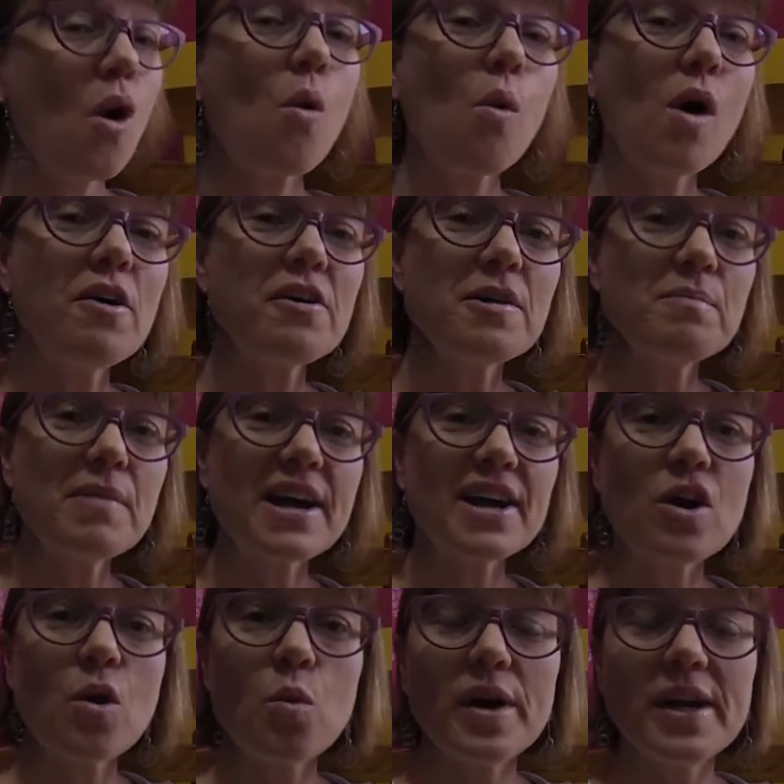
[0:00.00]
Welcome
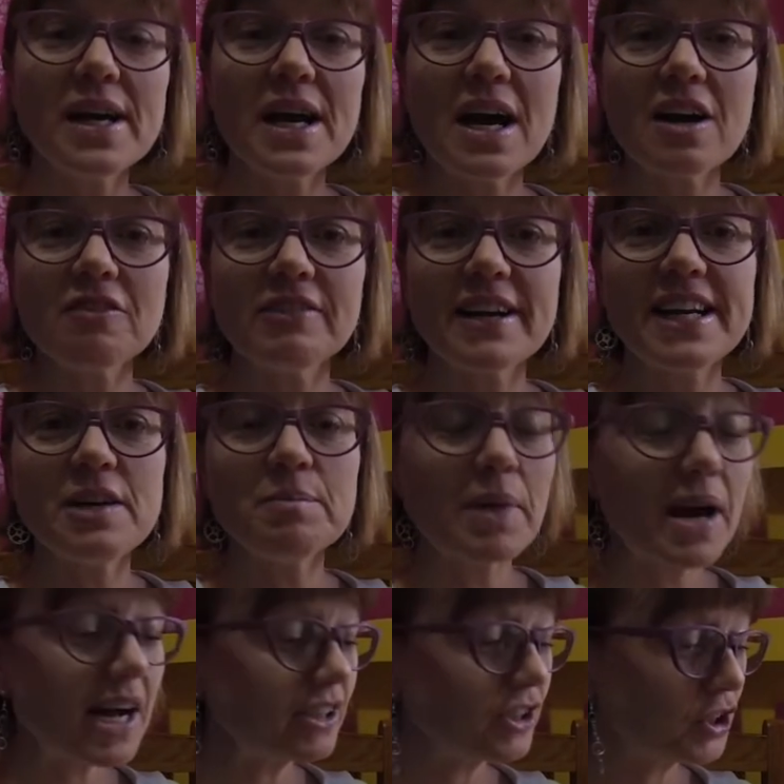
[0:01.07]
back. We are reading
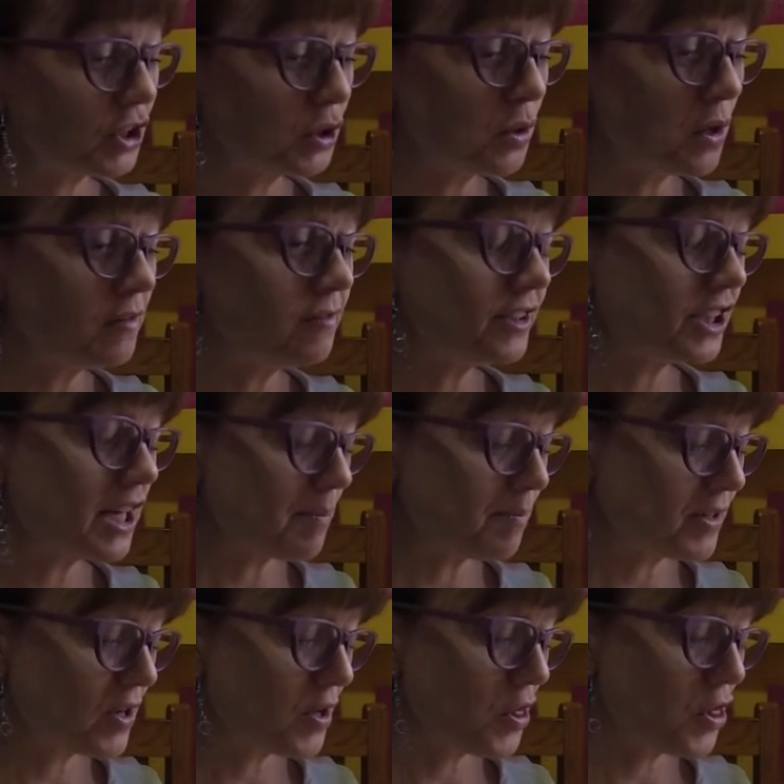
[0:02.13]
part two of
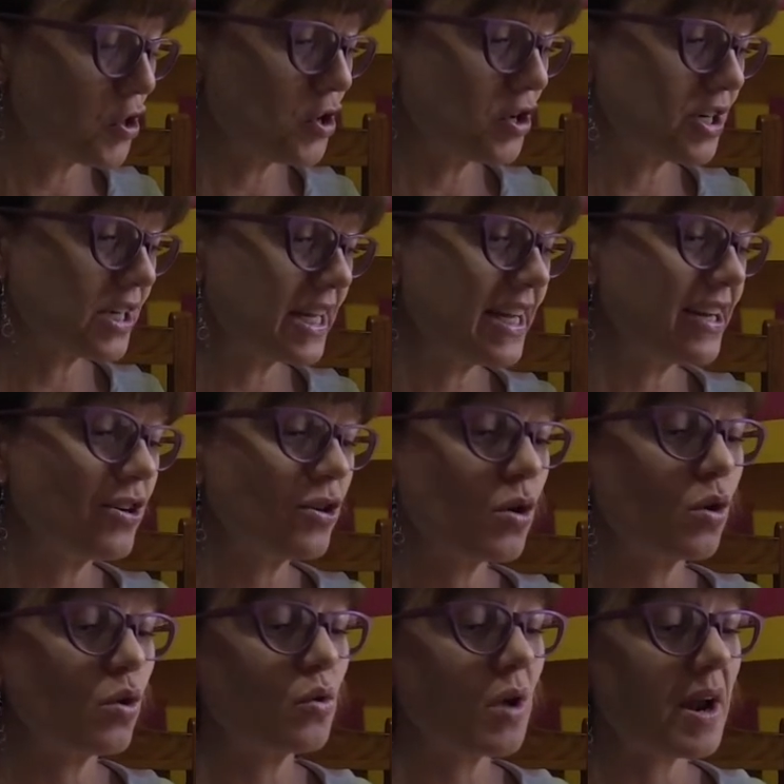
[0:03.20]
chapter 13
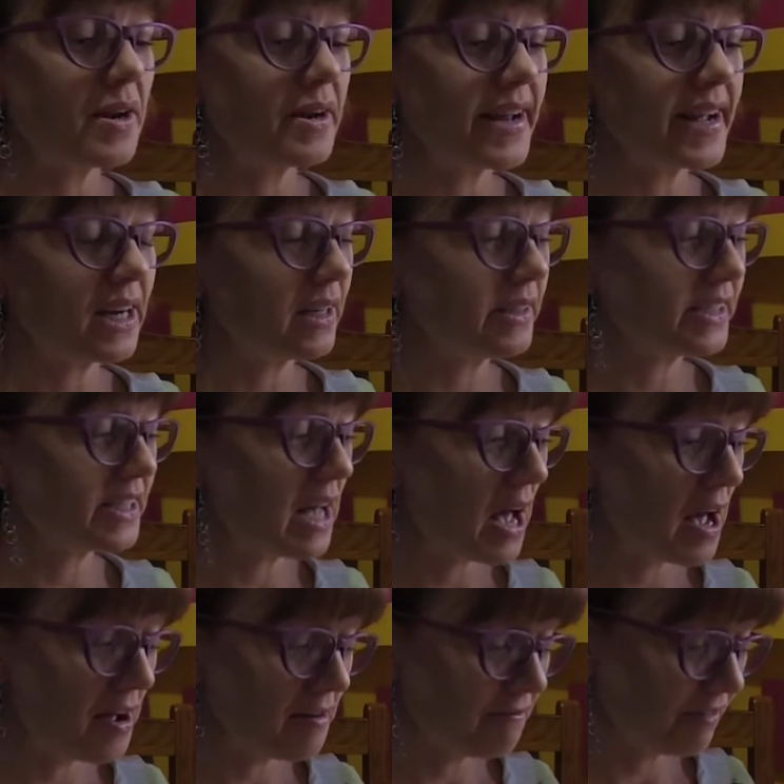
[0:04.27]
called Nicholas
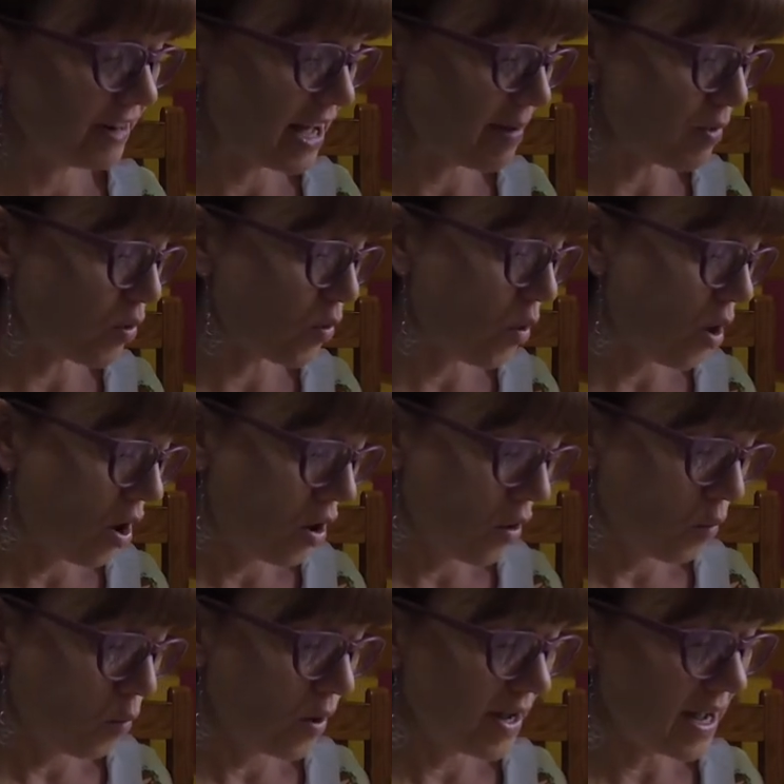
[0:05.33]
Flamel.
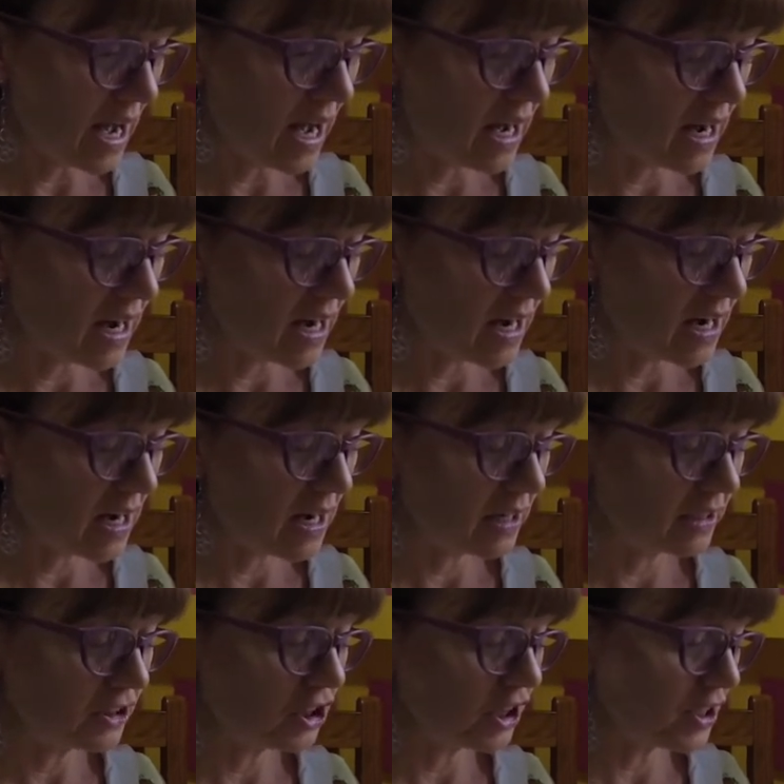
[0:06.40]
We
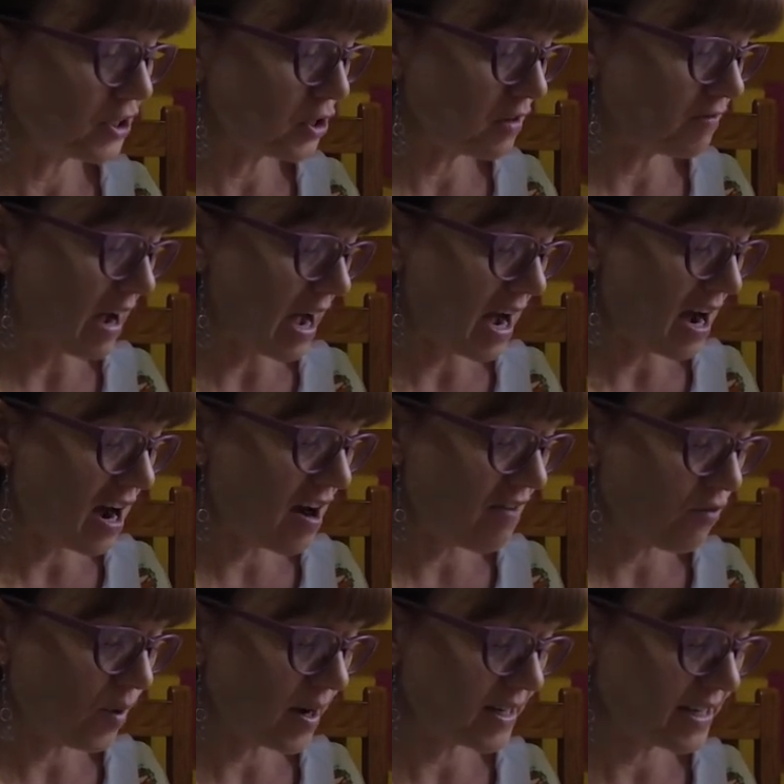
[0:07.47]
are just over
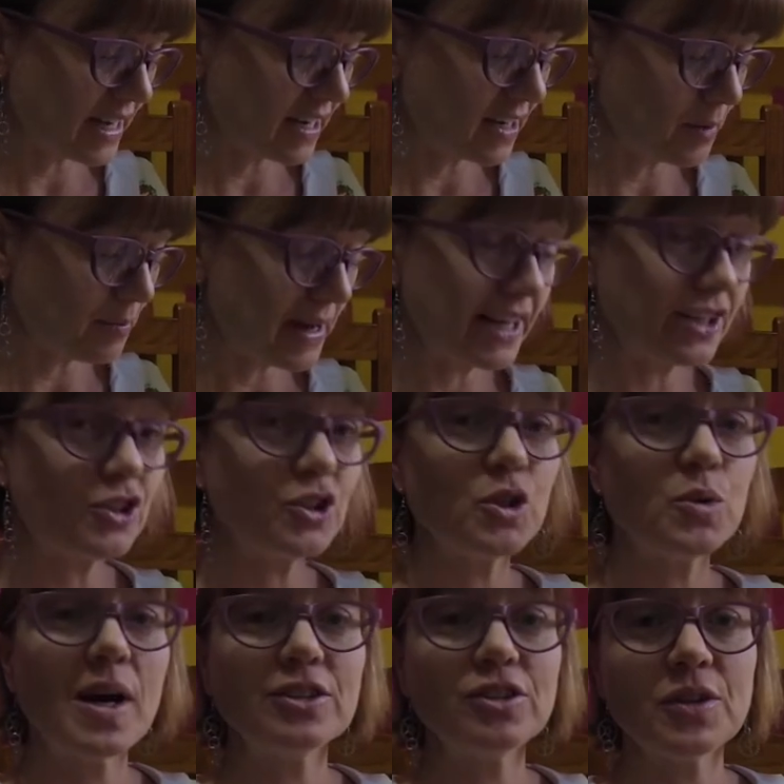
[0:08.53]
halfway down page
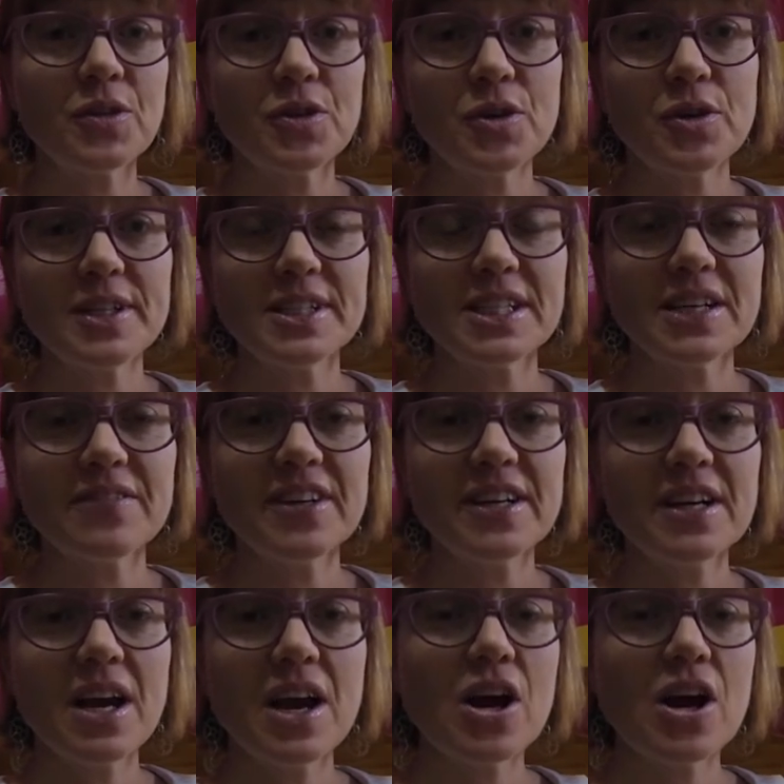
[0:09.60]
237,